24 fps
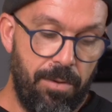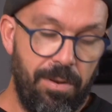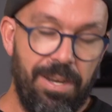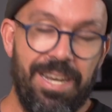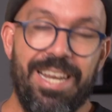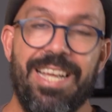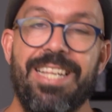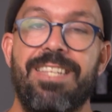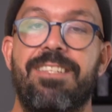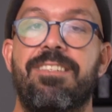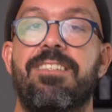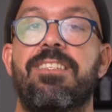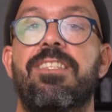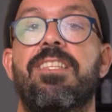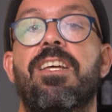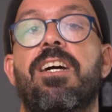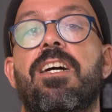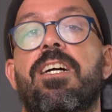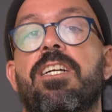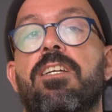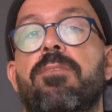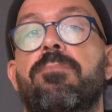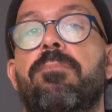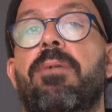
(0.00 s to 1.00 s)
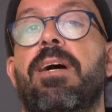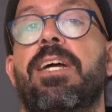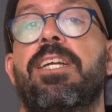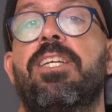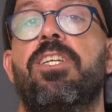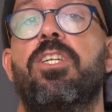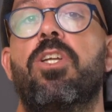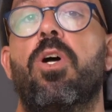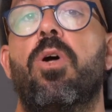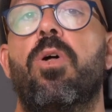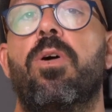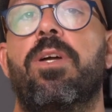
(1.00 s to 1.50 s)
let's start by
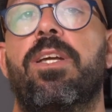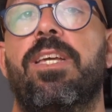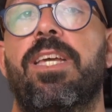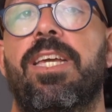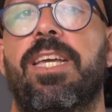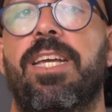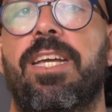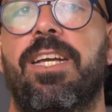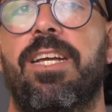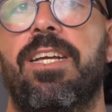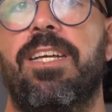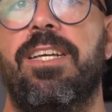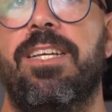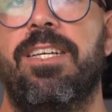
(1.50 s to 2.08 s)
talking